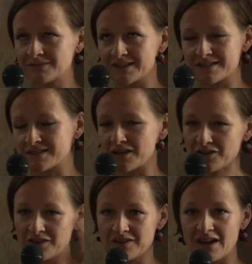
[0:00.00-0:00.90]
This is
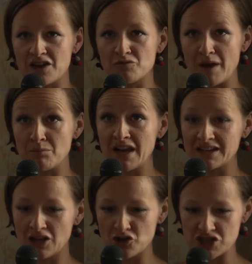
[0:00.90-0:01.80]
a kind of by
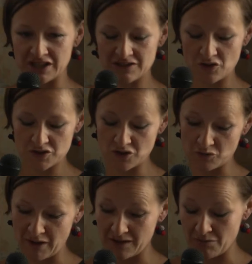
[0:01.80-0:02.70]
blood logic, not
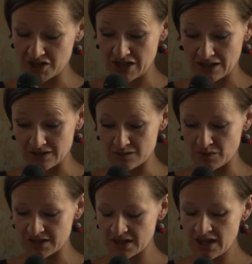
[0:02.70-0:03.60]
by much else,
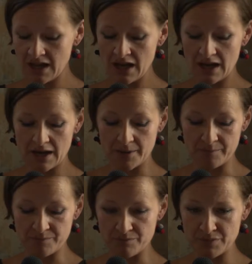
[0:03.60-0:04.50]

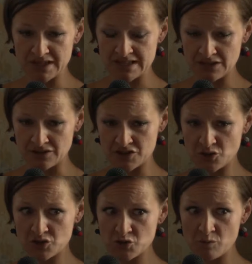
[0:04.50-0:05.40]
but still. So
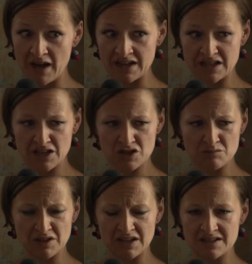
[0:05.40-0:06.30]
it drew my attention
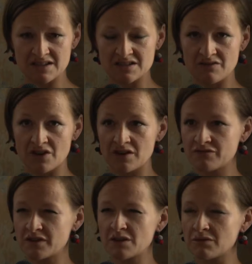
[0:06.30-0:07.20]
because it's a very
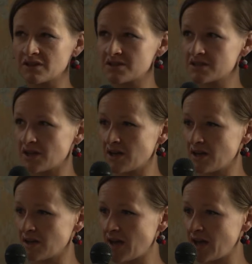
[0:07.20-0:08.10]
frequent
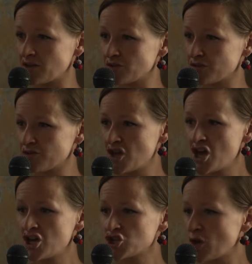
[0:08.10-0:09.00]
kind of
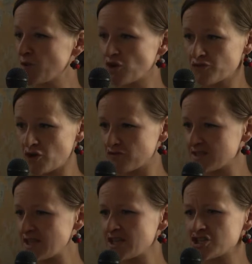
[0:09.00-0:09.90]
topic of
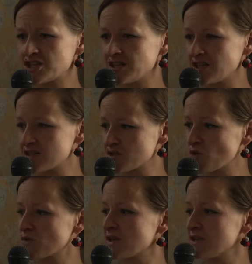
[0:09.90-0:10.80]
conversation and
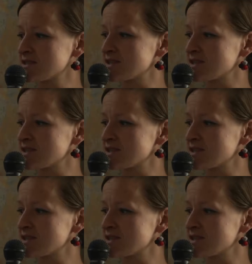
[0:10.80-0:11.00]
stories,